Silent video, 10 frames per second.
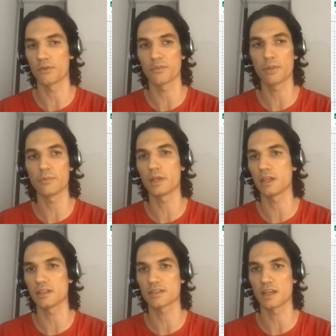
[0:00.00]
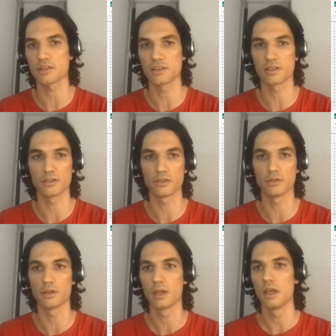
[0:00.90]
And we've built many extensions into